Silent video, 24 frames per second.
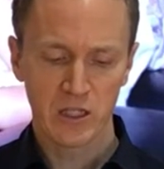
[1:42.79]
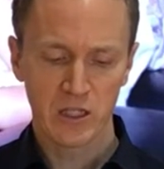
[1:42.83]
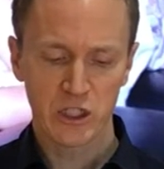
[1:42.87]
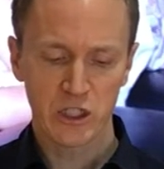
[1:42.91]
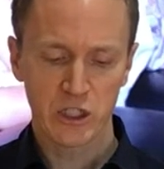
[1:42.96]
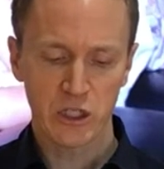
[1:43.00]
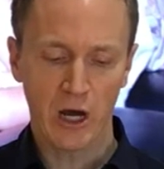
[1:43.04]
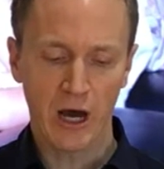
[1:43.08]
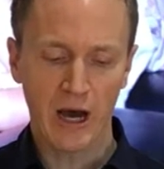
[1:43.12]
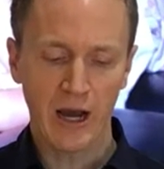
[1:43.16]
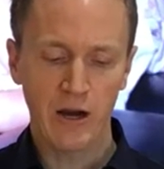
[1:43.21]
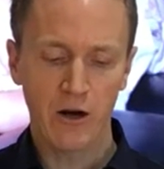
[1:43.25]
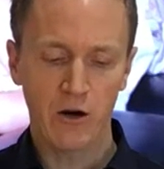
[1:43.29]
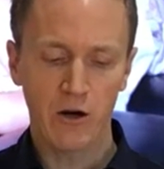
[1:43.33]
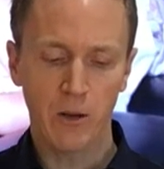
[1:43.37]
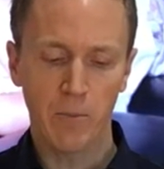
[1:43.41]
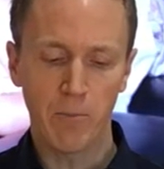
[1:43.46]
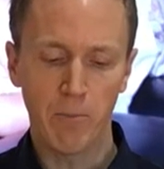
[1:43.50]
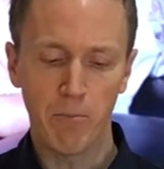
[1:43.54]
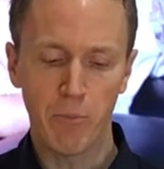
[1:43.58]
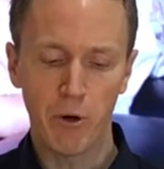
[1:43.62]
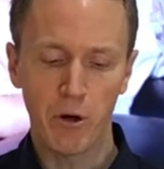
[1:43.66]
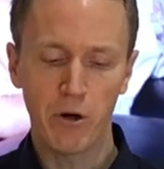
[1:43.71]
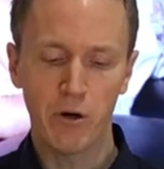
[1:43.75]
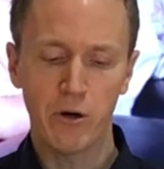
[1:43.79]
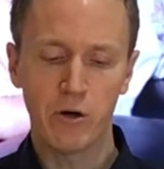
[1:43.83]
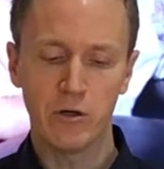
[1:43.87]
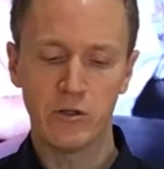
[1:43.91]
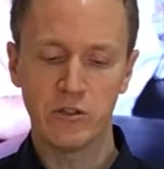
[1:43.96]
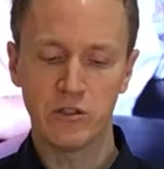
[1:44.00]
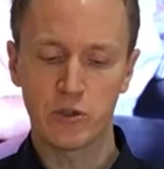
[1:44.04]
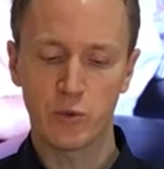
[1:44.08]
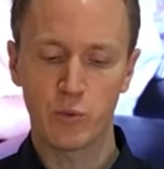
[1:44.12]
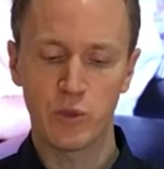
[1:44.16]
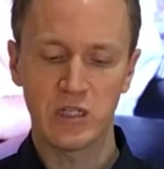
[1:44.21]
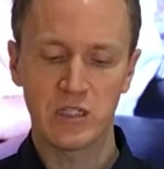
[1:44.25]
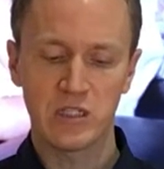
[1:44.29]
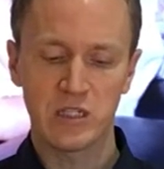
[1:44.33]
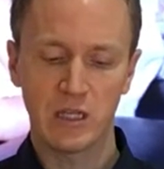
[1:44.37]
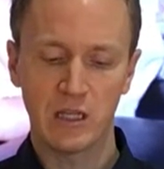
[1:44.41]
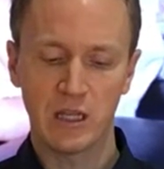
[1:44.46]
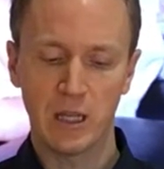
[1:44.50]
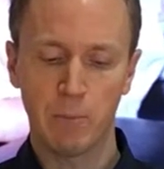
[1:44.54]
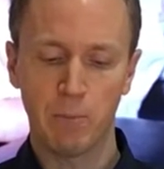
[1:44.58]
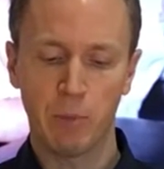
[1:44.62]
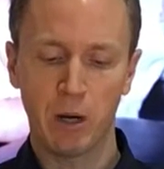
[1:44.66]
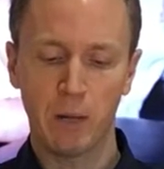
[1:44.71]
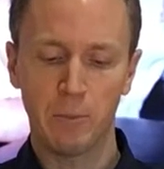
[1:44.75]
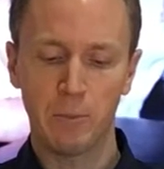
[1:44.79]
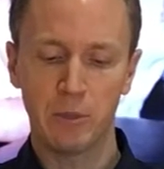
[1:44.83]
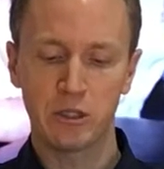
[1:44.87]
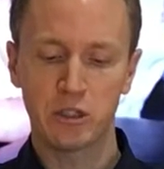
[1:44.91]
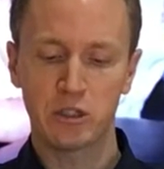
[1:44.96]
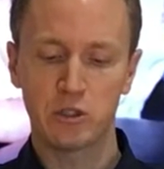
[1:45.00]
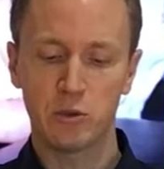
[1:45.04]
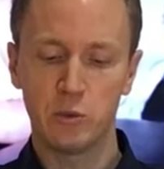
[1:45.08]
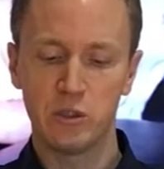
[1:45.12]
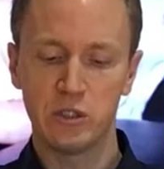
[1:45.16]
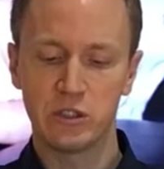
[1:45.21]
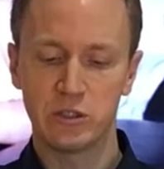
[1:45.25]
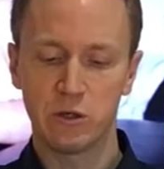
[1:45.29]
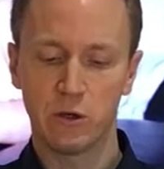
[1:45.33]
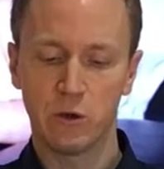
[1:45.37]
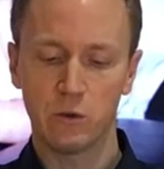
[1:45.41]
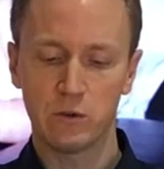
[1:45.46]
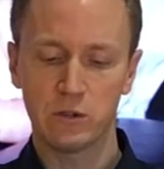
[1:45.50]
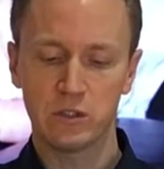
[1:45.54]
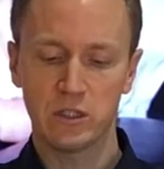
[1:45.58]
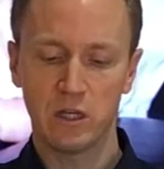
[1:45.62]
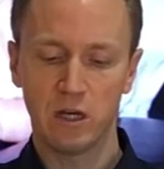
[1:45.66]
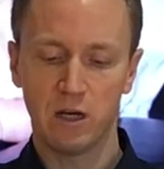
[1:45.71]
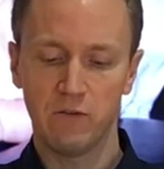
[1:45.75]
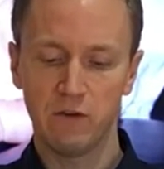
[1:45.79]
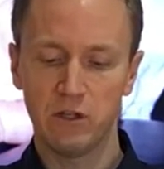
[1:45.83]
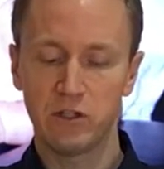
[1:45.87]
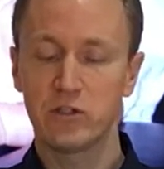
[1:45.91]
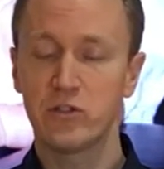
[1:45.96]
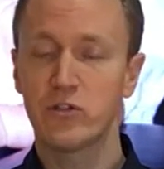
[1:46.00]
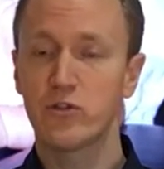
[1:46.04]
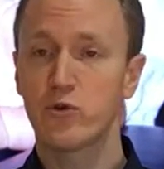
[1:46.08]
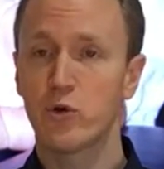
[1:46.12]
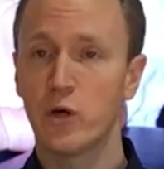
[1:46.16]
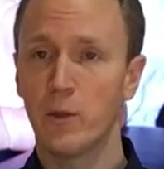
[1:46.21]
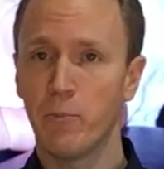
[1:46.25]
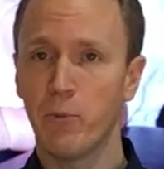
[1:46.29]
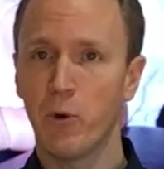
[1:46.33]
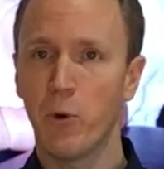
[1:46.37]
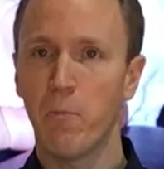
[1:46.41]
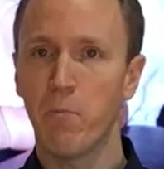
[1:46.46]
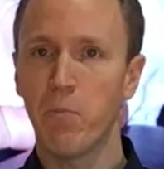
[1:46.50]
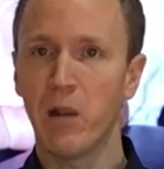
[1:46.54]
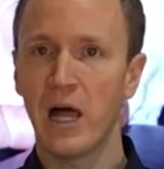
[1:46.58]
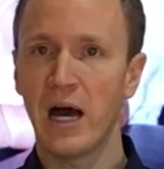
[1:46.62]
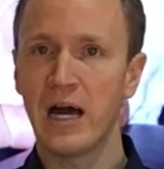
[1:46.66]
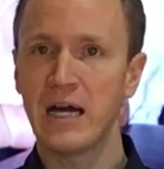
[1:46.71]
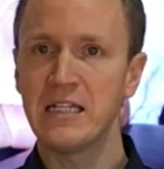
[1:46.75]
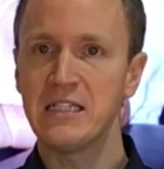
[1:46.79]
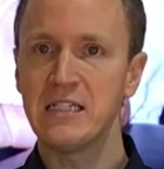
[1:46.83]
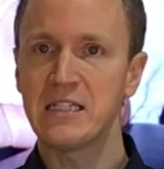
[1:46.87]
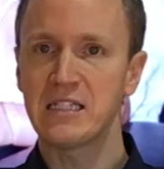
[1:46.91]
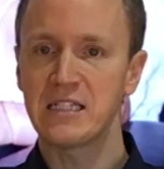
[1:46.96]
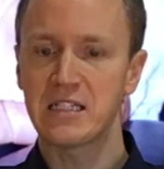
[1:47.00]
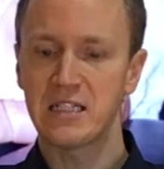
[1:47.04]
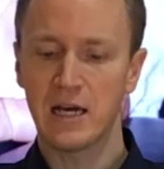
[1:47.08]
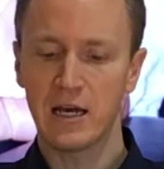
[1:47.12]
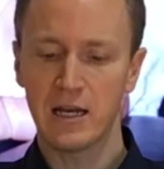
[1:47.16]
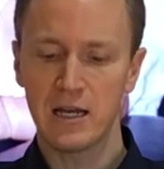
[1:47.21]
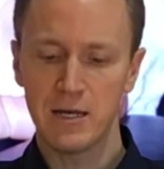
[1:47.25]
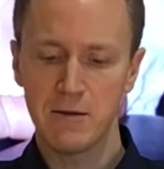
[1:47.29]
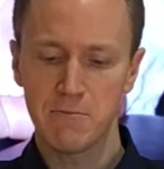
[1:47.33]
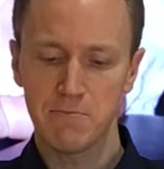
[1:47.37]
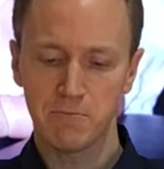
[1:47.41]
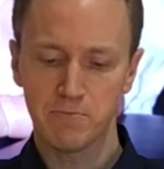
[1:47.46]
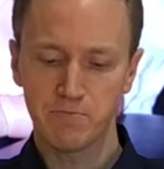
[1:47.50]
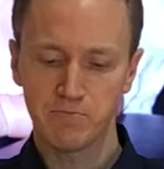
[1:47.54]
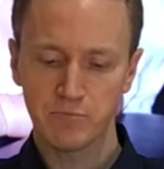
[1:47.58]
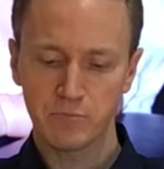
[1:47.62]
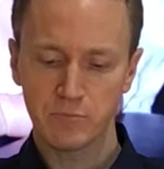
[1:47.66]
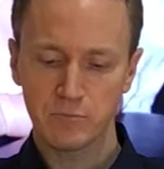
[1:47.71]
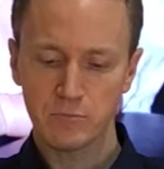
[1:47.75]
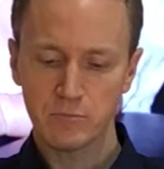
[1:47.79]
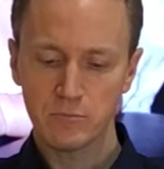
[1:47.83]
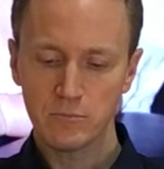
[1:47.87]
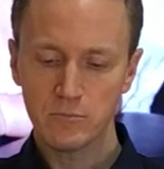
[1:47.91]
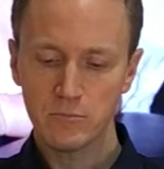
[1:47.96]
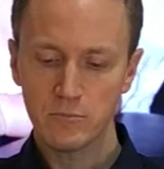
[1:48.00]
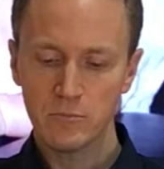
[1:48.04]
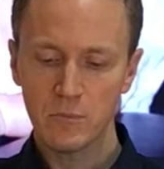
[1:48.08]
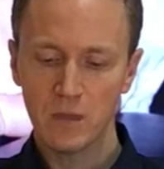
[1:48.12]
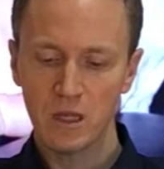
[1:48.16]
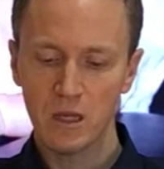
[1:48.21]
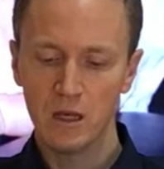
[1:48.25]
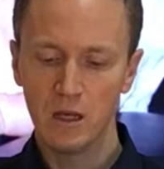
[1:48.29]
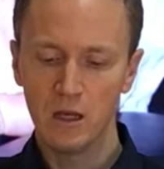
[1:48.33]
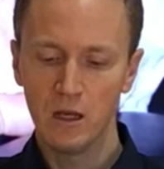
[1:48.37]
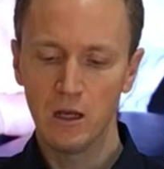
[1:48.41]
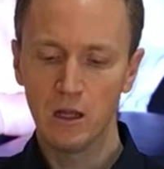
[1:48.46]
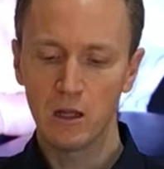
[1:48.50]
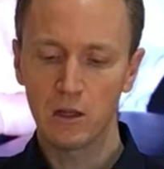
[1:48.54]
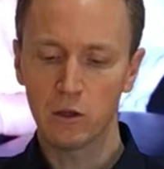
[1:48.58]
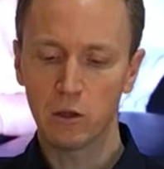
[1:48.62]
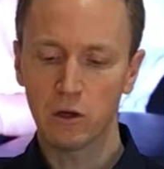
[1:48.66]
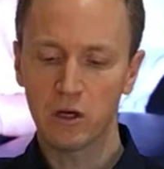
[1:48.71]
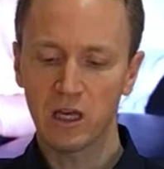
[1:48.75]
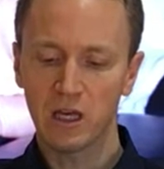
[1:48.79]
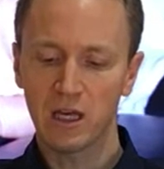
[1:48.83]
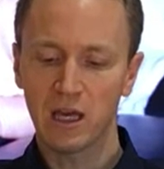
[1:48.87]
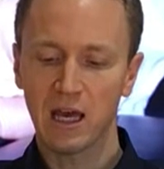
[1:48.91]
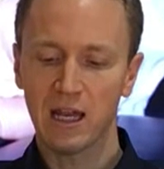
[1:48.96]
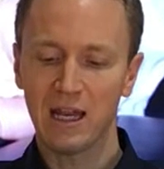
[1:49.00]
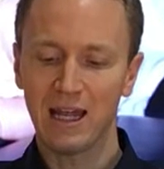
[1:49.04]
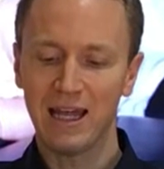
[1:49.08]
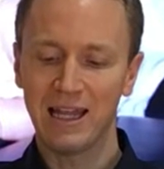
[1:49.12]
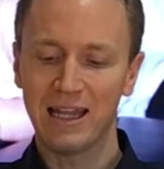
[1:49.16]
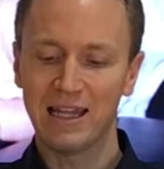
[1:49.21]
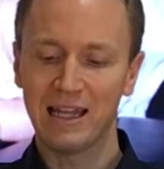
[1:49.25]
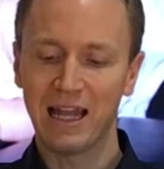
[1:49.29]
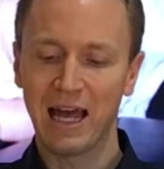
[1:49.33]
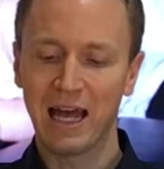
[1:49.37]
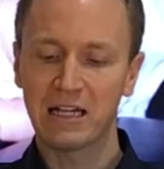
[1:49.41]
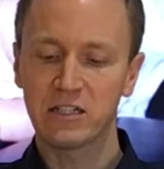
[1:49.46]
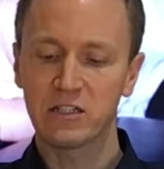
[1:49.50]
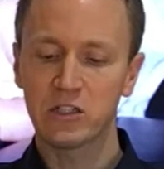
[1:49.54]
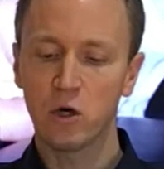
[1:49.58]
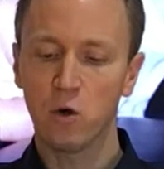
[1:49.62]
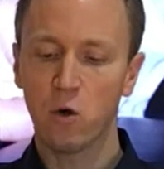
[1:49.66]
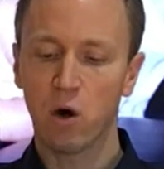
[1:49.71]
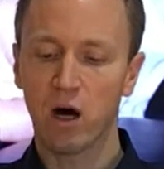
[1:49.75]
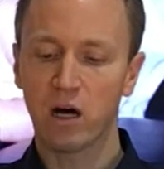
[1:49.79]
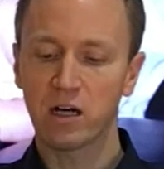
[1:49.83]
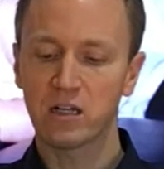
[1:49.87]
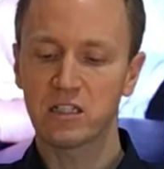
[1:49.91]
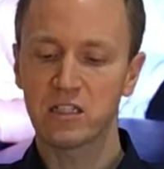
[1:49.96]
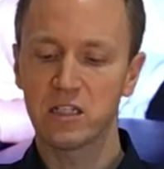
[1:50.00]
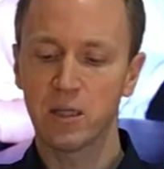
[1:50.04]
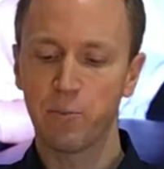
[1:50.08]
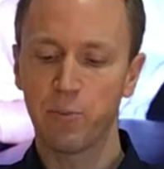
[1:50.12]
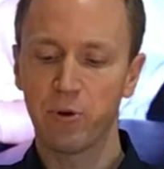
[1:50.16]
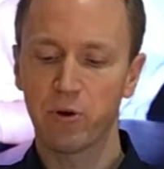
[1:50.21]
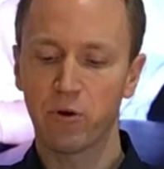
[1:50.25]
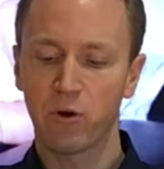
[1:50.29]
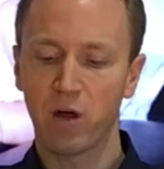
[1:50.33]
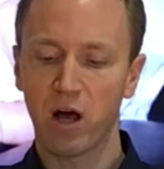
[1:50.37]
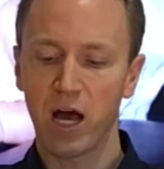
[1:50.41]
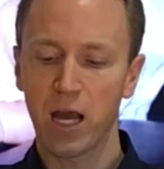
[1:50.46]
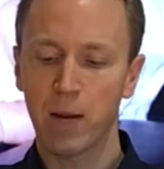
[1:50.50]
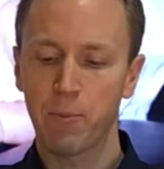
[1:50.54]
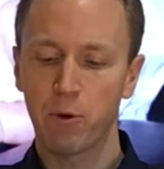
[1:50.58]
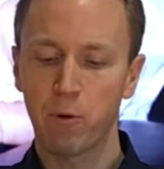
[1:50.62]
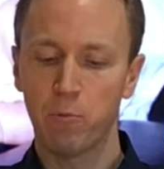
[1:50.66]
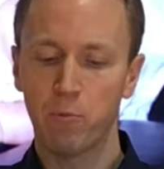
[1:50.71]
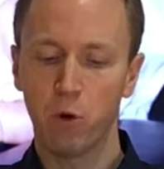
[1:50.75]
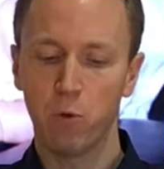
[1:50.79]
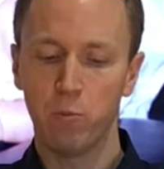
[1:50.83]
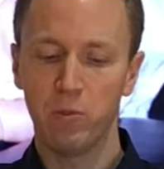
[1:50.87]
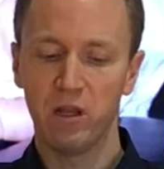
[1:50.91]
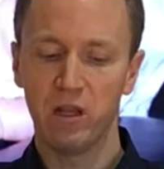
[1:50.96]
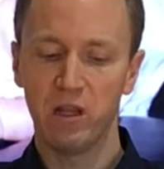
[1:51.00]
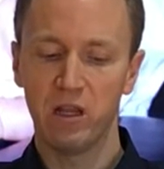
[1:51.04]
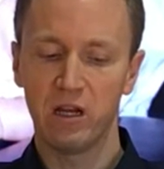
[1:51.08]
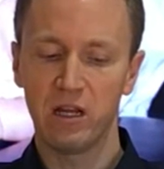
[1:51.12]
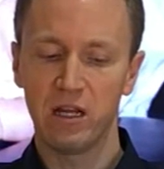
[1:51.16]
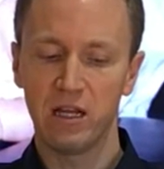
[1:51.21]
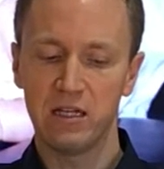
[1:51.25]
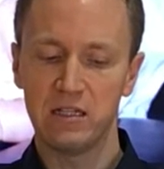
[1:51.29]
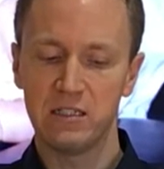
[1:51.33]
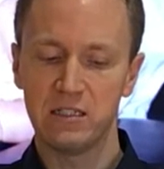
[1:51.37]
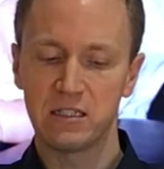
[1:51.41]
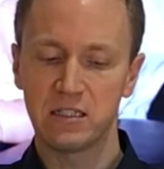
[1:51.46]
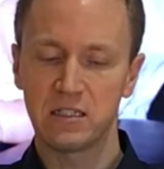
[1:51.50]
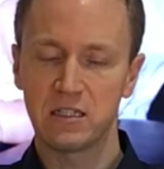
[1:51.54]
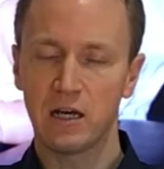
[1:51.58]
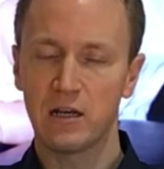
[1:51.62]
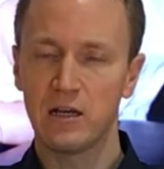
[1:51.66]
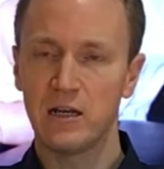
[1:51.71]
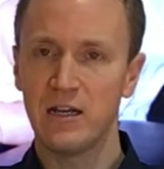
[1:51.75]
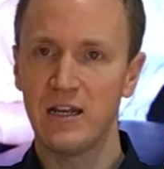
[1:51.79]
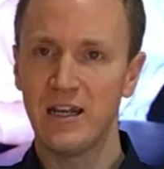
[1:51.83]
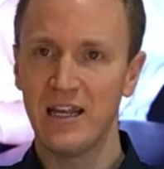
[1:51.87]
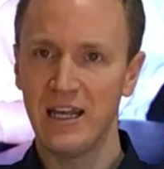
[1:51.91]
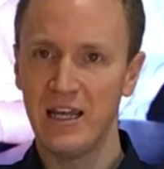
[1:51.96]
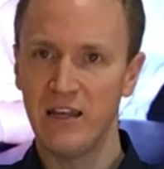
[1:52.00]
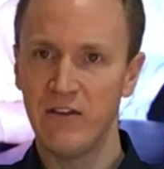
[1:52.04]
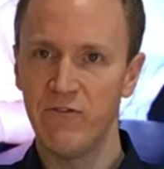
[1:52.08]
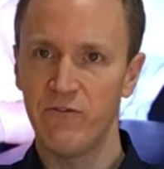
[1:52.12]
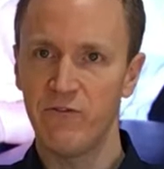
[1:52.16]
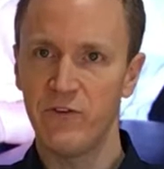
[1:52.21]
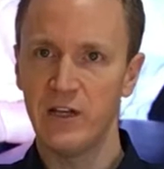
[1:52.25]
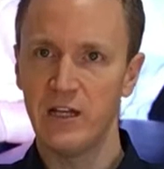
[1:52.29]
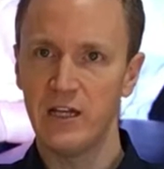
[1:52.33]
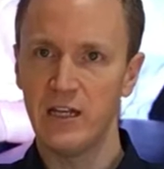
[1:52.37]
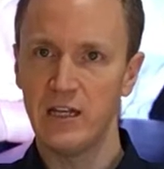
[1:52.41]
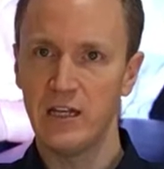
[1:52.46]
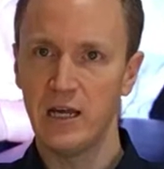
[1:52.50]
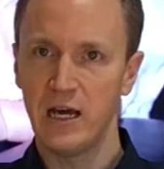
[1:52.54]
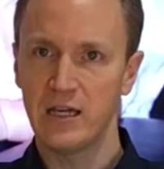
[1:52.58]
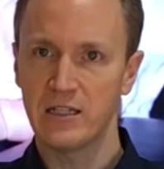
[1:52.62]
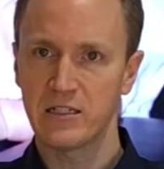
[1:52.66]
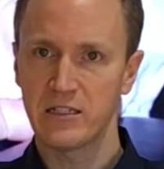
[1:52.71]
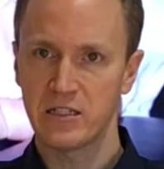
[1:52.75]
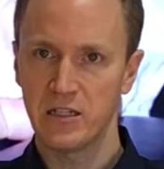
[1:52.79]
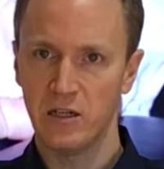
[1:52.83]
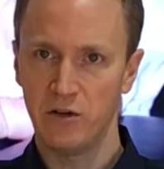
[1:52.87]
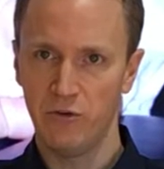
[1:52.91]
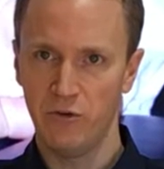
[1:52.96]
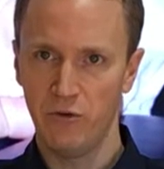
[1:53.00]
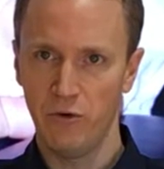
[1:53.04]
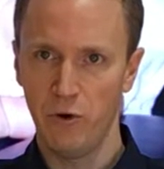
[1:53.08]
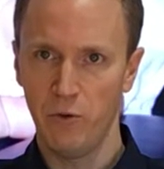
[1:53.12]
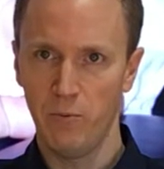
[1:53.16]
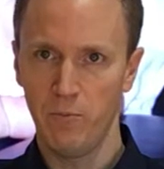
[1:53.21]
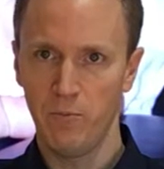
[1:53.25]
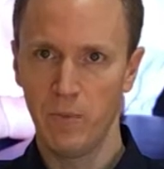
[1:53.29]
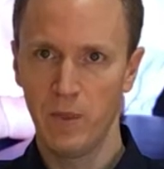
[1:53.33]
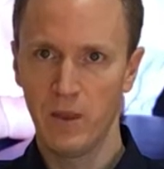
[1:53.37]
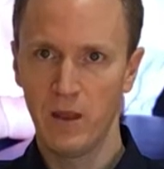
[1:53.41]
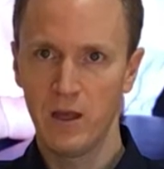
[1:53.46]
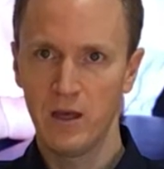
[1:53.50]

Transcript: Schneier and Burns recently published the results of a triple-blind study looking at atlanto-occipital hypermobility and sudden infant death syndrome.